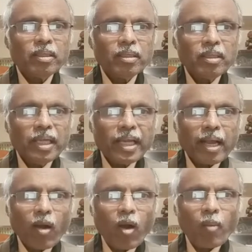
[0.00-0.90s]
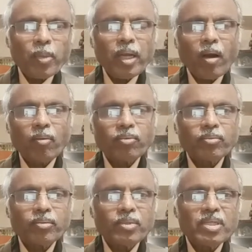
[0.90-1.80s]
The copy of
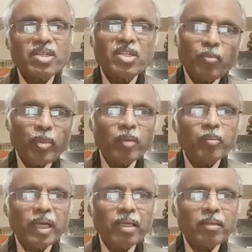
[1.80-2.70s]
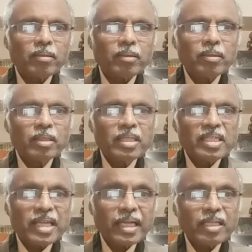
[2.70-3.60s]
shipping bill
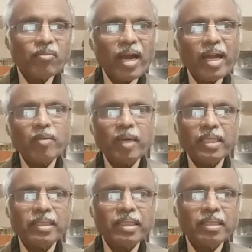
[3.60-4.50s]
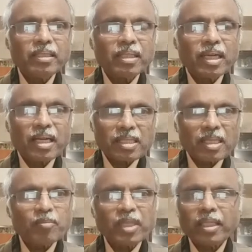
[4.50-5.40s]
certified by the
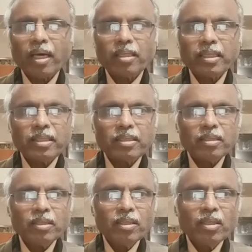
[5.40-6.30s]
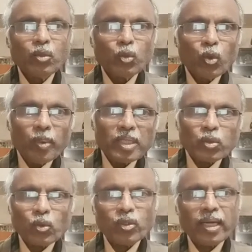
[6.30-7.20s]
customs authorities to be
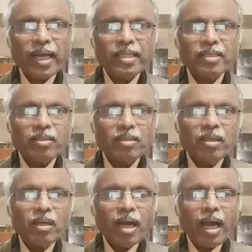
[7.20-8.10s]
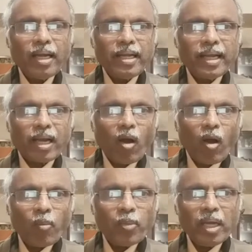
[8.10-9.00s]
scrutinized and a
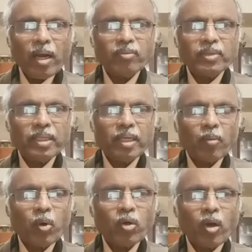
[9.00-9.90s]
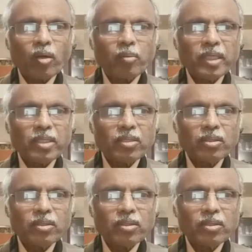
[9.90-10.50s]
copy of the above documents